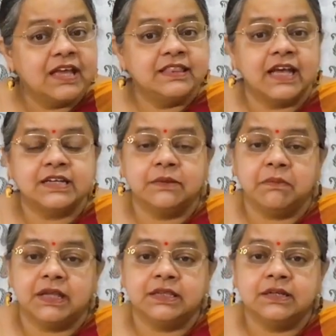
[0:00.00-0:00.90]
that her
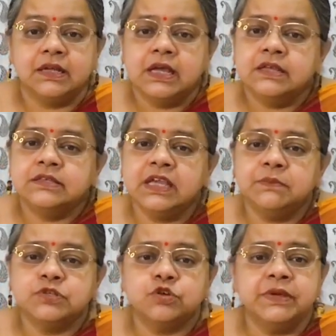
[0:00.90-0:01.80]
mother
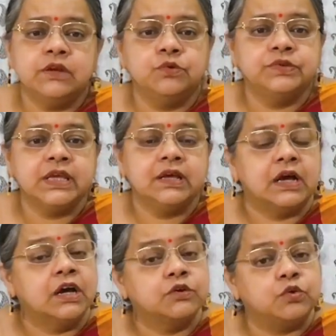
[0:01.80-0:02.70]
seems to be losing
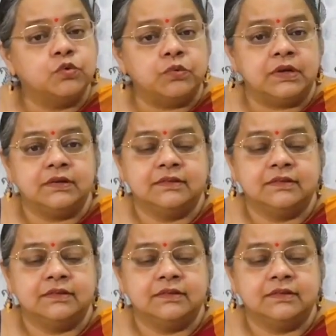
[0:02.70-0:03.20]
her cool.